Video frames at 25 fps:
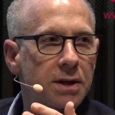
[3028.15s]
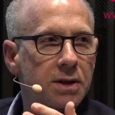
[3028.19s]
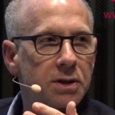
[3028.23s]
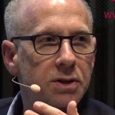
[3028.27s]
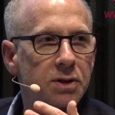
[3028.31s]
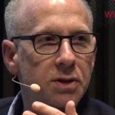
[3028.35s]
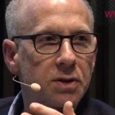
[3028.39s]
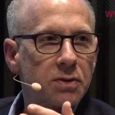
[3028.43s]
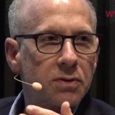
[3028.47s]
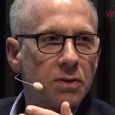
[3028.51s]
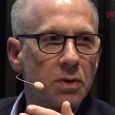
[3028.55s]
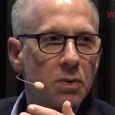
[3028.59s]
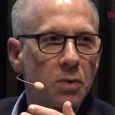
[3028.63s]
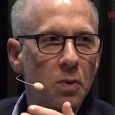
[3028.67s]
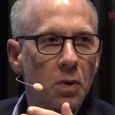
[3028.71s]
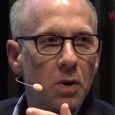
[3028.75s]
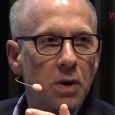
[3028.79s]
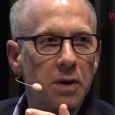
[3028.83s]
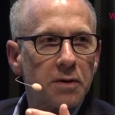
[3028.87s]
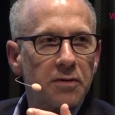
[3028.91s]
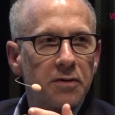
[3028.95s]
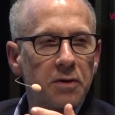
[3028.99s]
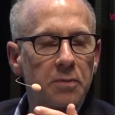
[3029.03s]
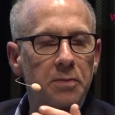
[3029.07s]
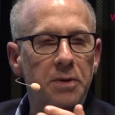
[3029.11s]
is the
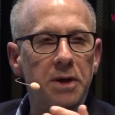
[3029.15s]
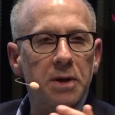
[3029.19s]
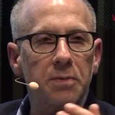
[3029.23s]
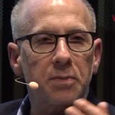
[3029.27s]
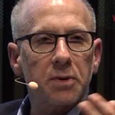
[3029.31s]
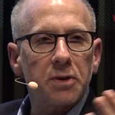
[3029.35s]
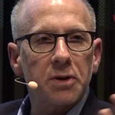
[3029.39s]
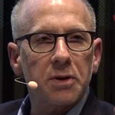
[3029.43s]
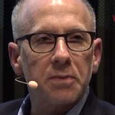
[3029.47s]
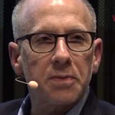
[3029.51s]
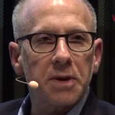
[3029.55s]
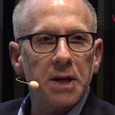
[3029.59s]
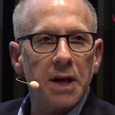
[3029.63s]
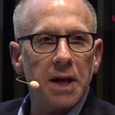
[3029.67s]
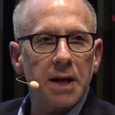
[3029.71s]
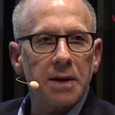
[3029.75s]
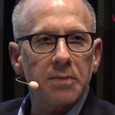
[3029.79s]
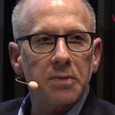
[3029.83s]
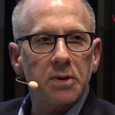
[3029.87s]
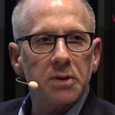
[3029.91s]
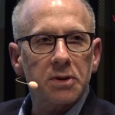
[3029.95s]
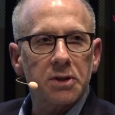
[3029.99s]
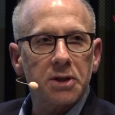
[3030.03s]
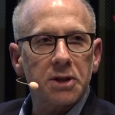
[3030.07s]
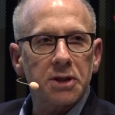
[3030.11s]
reward for people to be
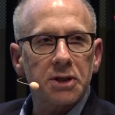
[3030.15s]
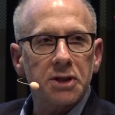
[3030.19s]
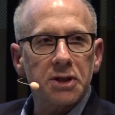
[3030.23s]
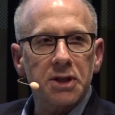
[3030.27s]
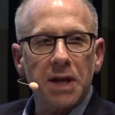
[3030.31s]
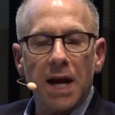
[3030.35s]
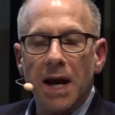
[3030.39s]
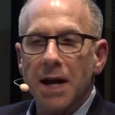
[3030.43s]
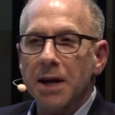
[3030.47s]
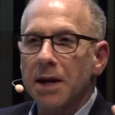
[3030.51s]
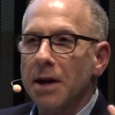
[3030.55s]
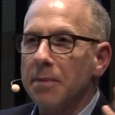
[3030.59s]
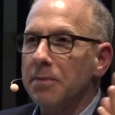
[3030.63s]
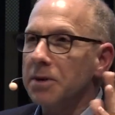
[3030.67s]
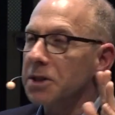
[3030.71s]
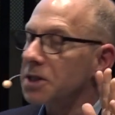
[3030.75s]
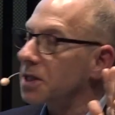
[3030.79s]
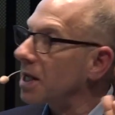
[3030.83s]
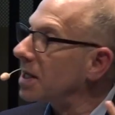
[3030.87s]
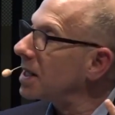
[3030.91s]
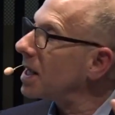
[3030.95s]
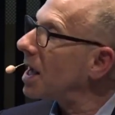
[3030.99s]
able to stand up and say,